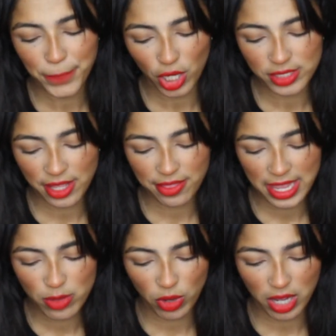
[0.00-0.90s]
But
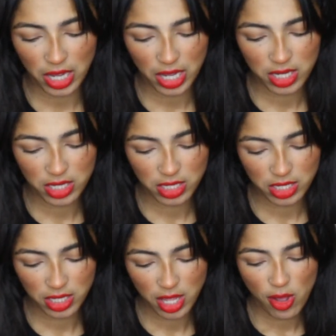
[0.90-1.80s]
they were
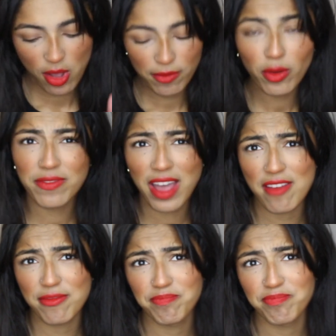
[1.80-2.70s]

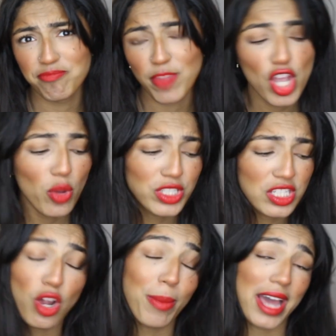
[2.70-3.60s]
45, which
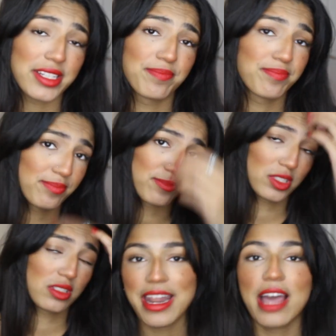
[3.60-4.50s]
is not bad.
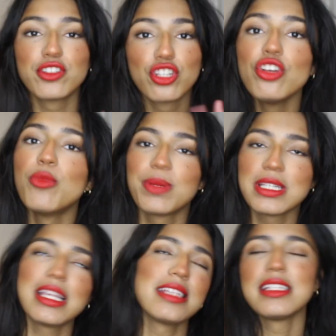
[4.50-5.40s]
And I have two more
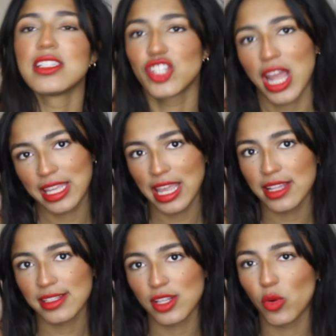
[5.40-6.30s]
pieces. These are
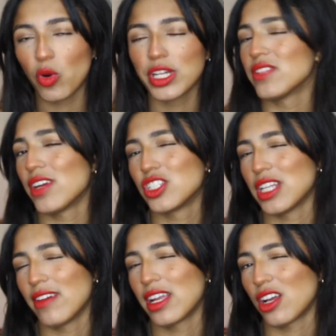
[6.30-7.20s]
jackets. One is very
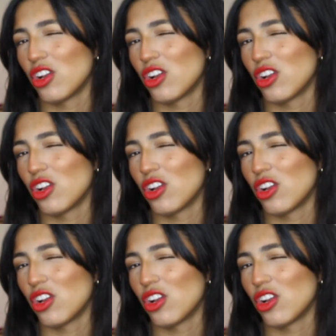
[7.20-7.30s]
generic.